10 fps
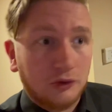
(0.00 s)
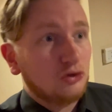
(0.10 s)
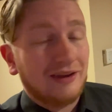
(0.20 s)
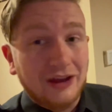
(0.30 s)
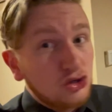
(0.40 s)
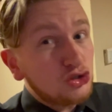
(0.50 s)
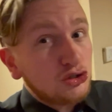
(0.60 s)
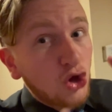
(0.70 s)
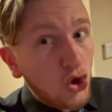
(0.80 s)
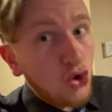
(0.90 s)
sorry,
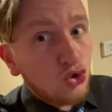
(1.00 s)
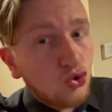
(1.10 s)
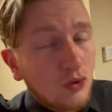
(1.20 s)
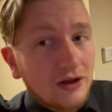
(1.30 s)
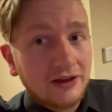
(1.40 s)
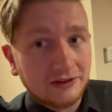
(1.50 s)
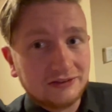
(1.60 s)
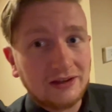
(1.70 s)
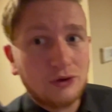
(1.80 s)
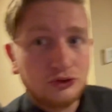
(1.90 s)
two
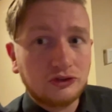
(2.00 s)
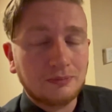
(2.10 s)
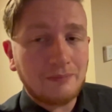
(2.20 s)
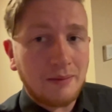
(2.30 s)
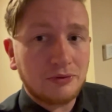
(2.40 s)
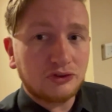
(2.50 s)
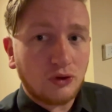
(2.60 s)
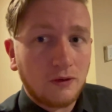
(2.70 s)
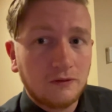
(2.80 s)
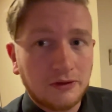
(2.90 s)
Scouse members
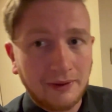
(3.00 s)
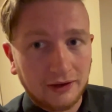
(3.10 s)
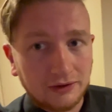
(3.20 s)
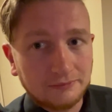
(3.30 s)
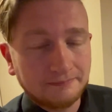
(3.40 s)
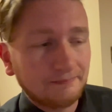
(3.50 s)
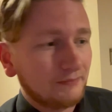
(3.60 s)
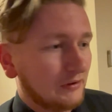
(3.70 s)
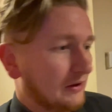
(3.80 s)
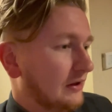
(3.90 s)
of the band
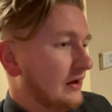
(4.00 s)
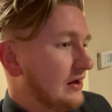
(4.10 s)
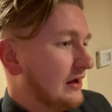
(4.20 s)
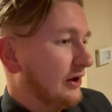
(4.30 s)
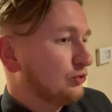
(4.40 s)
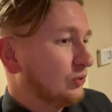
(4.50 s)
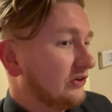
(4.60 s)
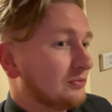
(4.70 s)
as well as a